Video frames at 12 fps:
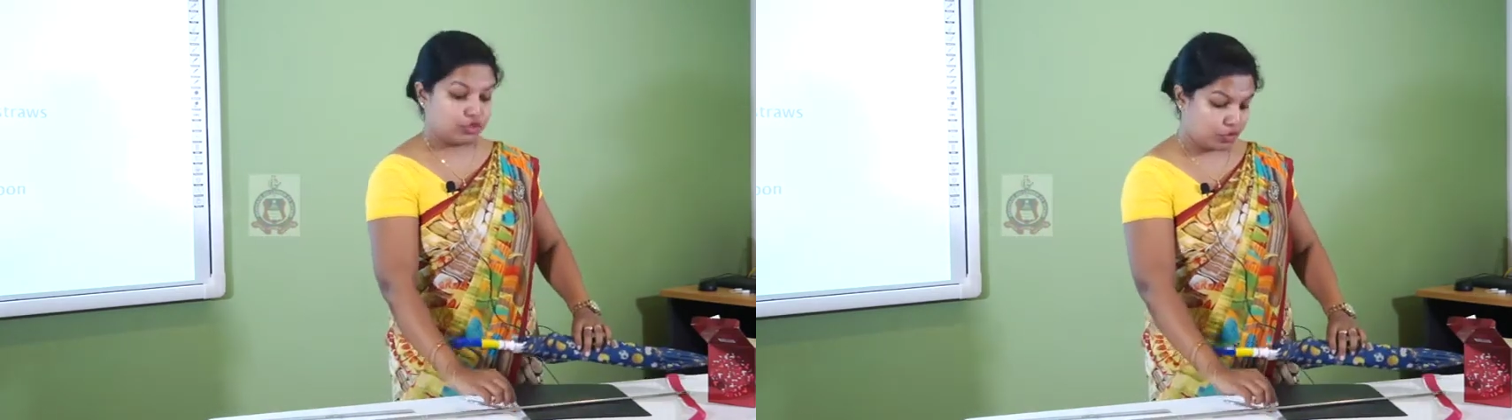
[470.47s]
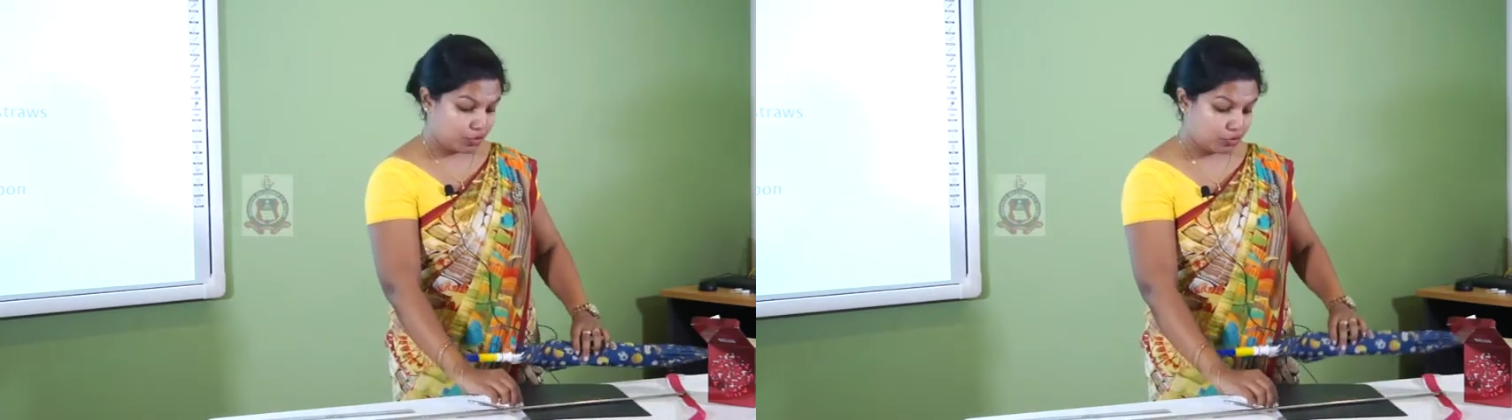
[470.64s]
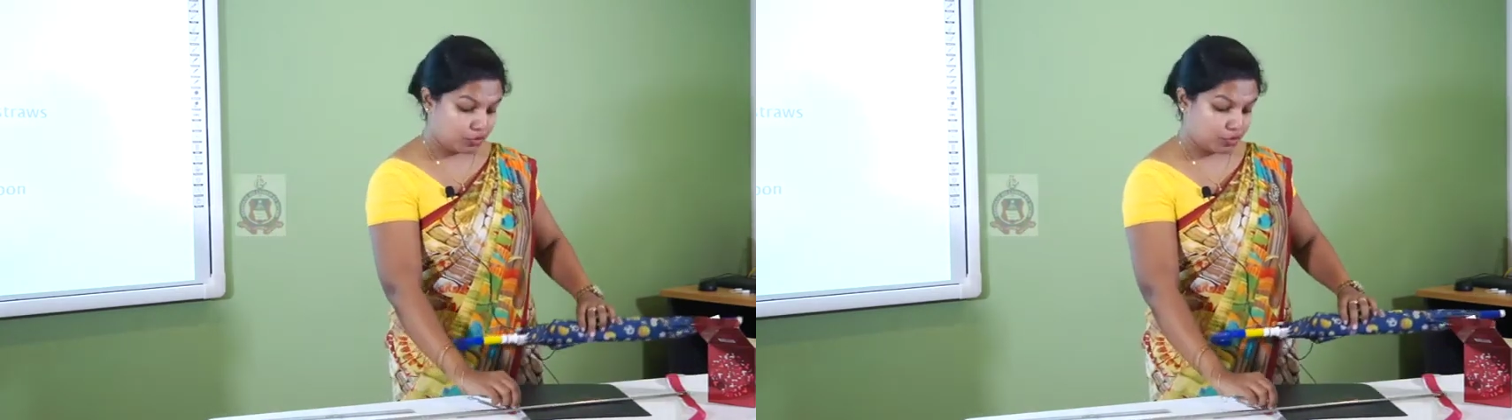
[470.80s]

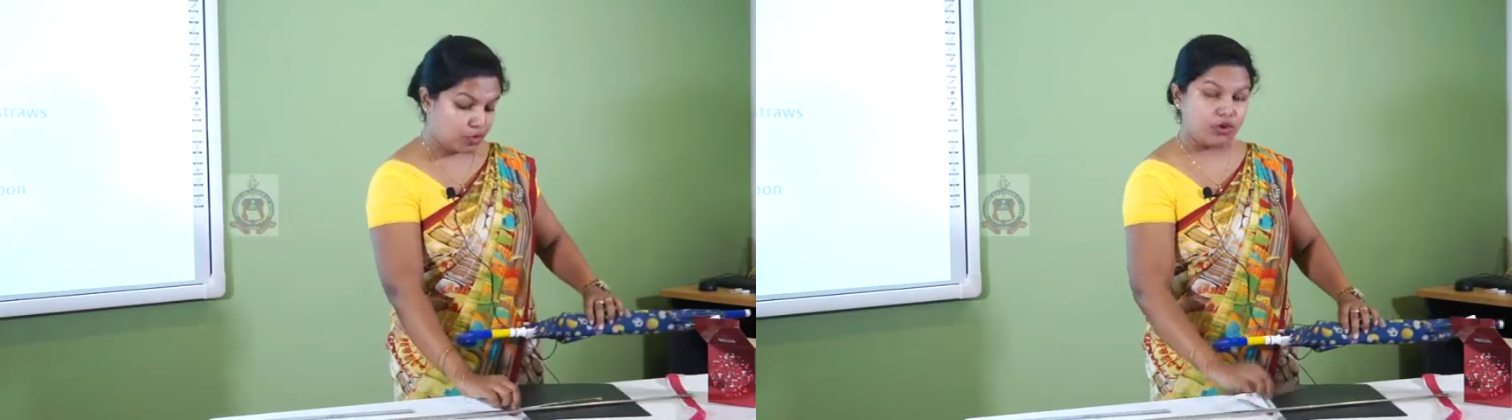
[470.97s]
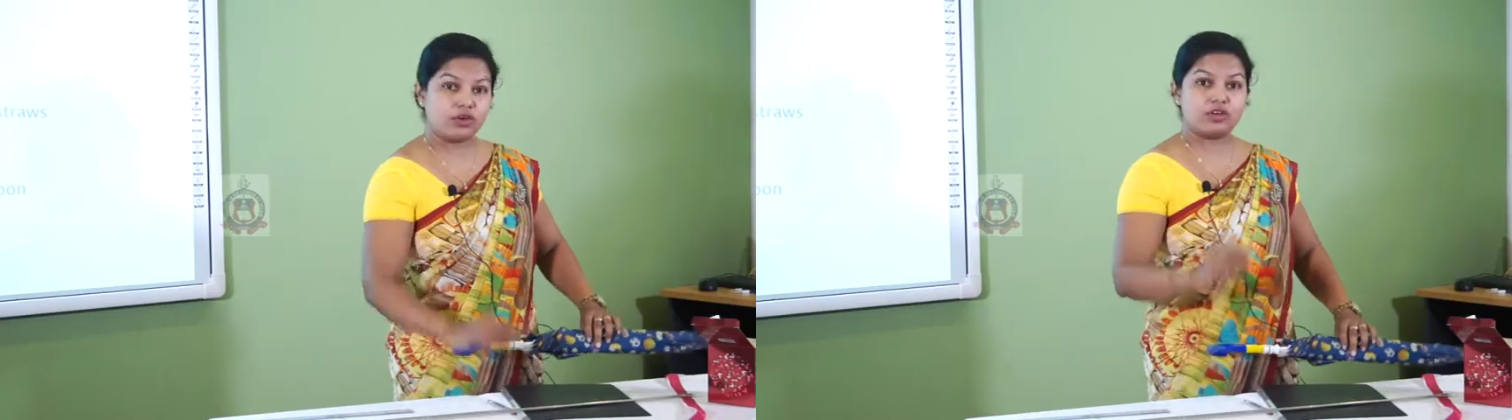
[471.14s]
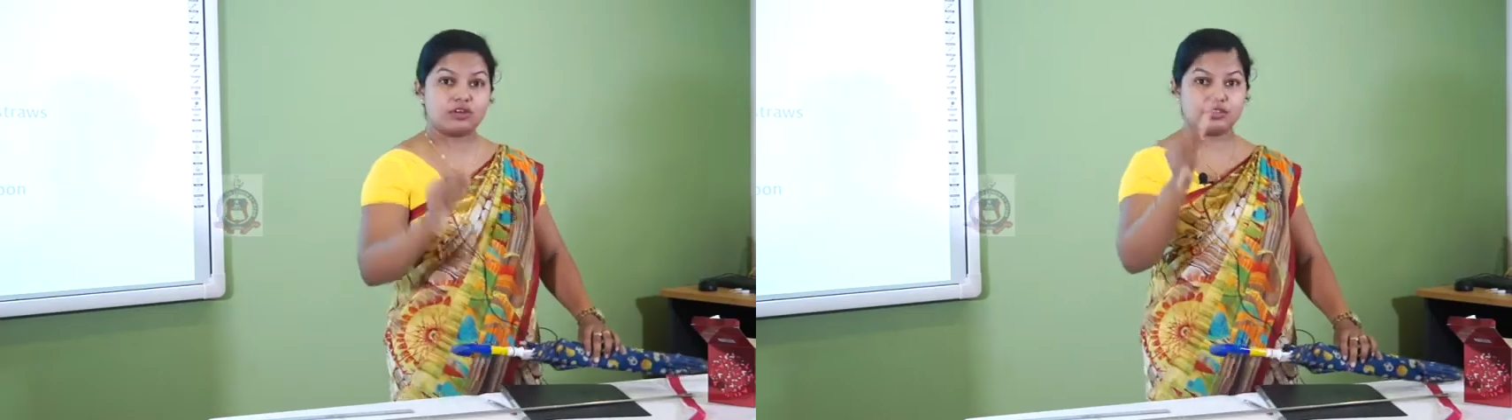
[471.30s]

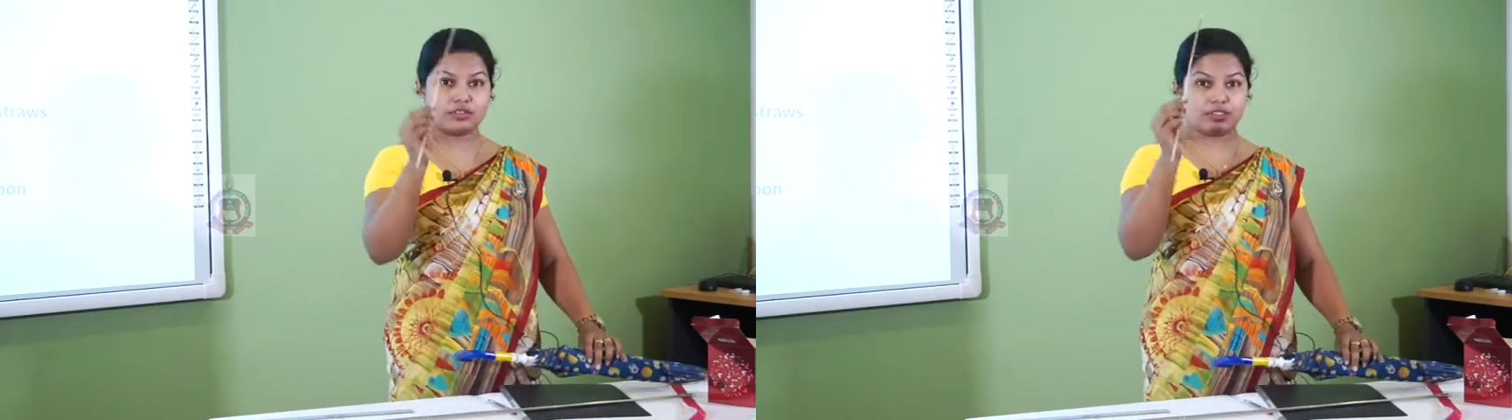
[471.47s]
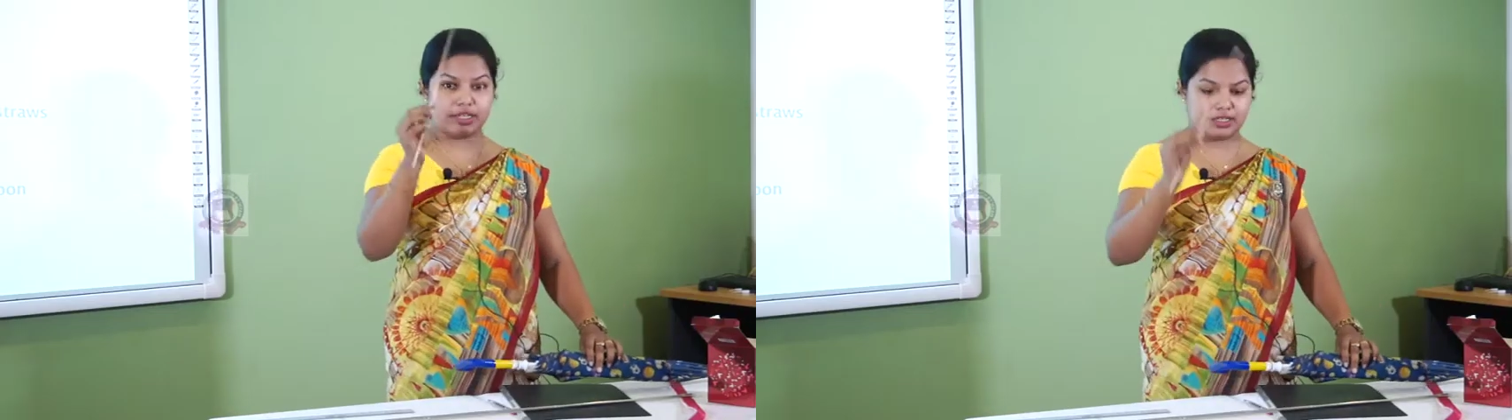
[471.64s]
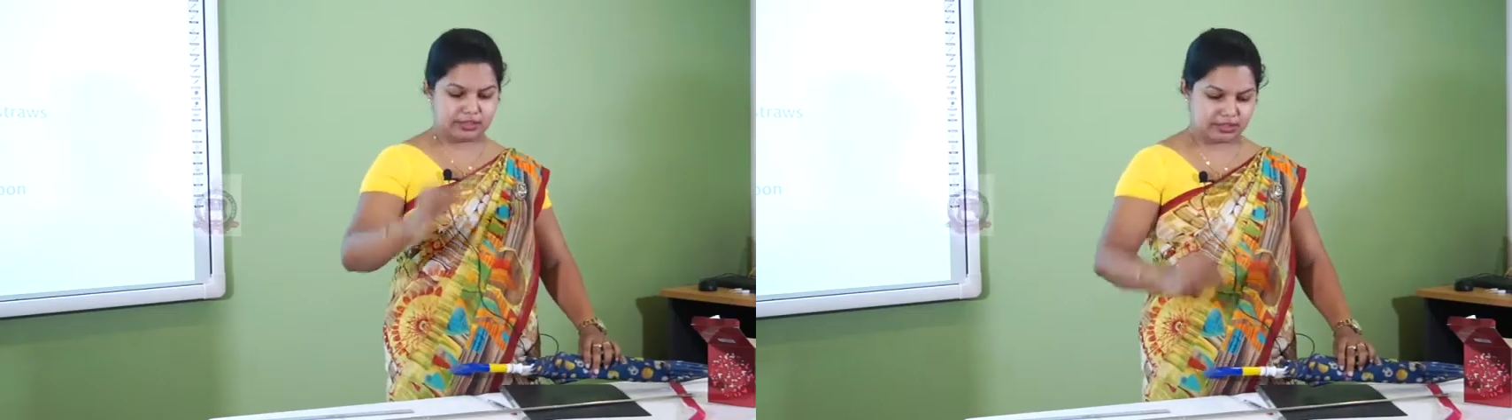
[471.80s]
2
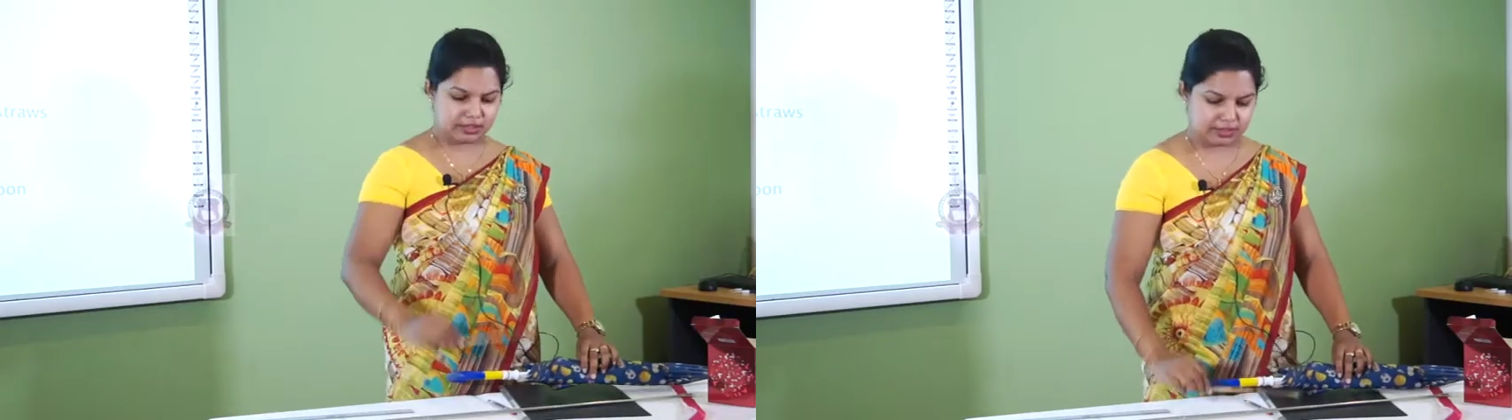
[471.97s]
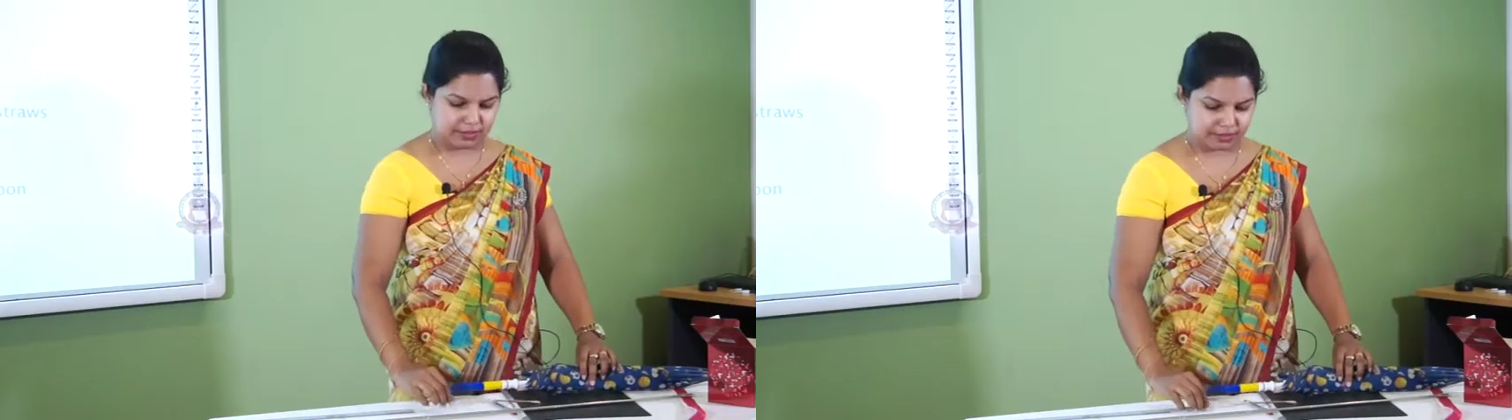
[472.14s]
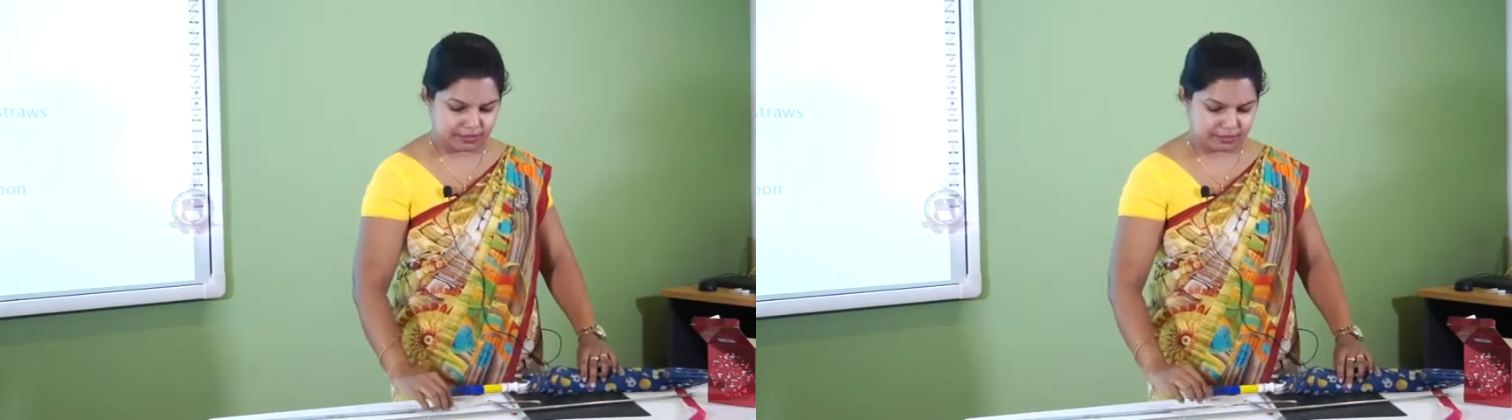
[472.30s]
sticks.